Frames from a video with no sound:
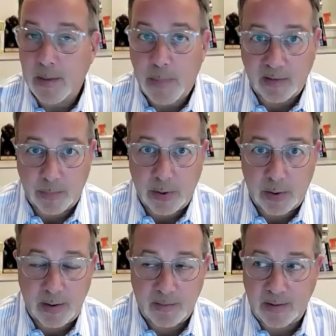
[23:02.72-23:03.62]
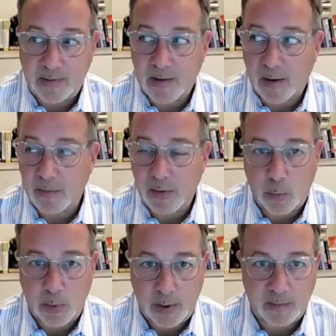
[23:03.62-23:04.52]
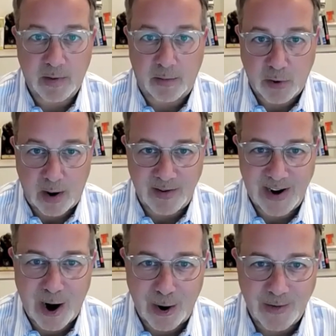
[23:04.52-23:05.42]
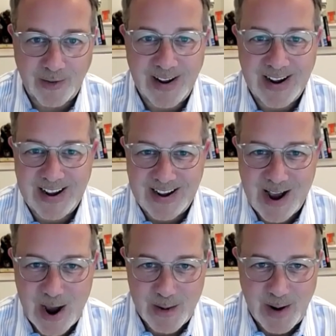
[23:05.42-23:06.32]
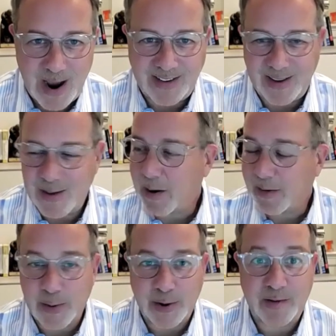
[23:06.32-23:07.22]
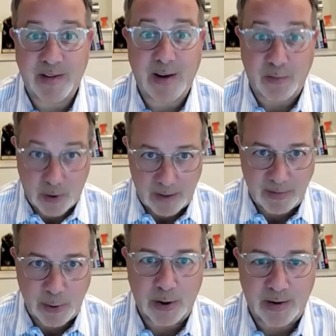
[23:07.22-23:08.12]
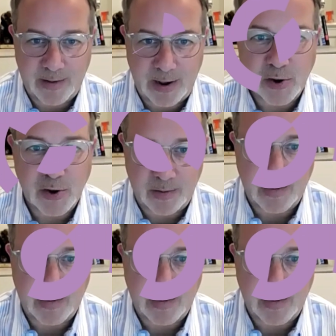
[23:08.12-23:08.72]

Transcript: possibility of we have self-driving cars. I see the possibility of a self-driving organization